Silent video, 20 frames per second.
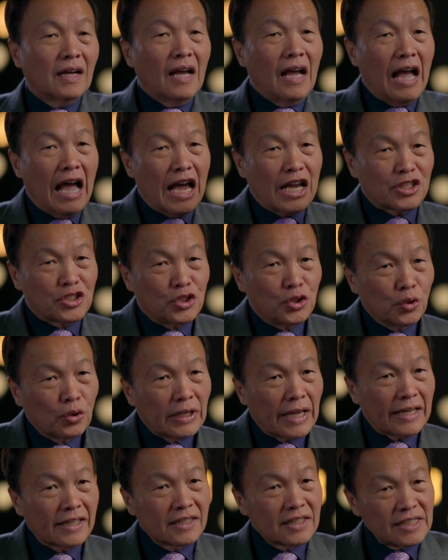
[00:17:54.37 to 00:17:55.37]
as you
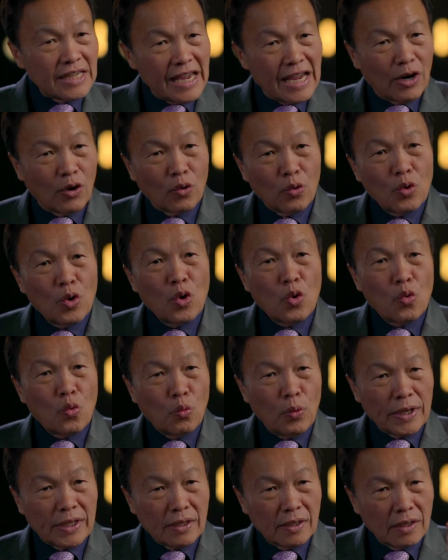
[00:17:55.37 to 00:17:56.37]
can tell
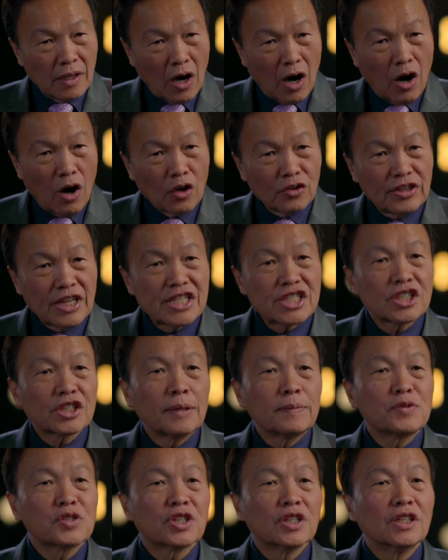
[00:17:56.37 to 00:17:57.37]
with all this
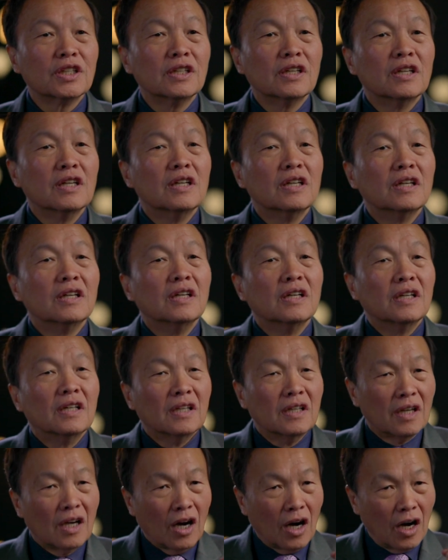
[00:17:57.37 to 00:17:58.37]
scripture
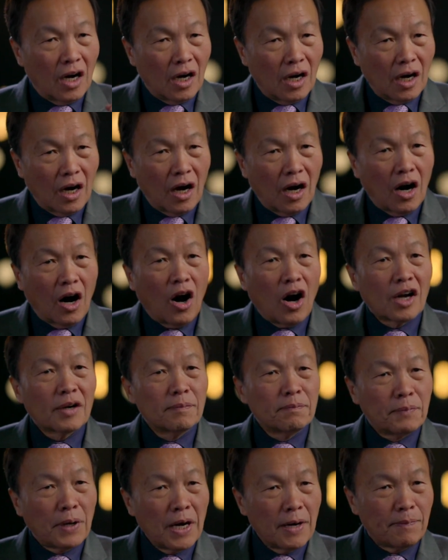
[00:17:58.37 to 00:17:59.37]

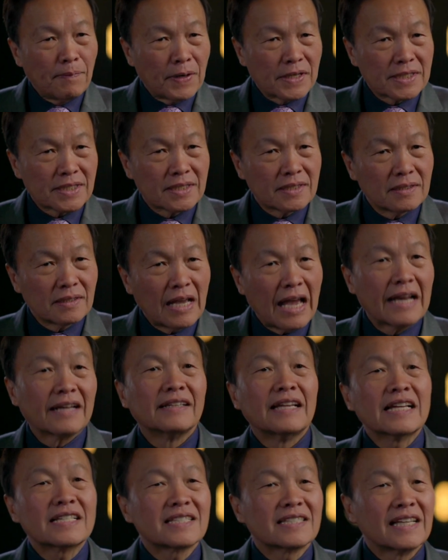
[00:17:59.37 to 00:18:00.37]
on purpose and
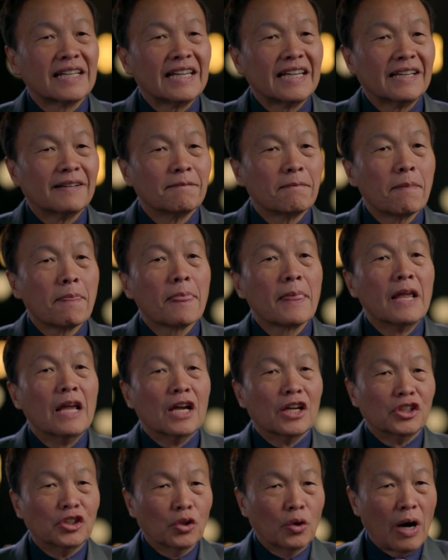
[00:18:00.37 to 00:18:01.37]
destiny.
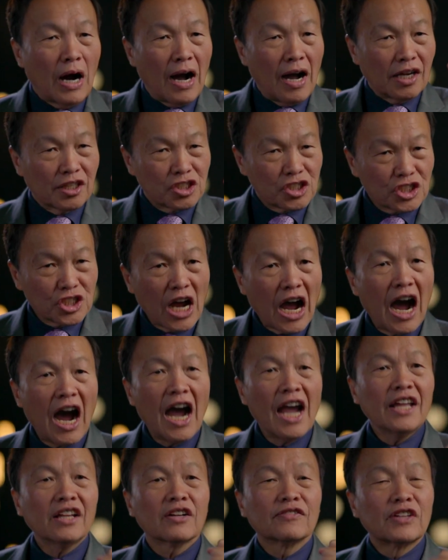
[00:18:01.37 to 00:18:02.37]
You are a
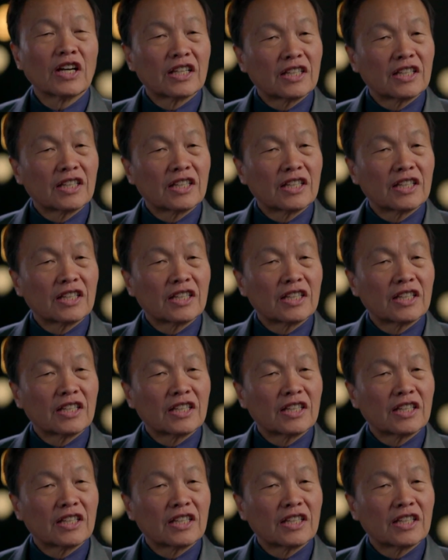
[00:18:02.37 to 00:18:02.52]
child of the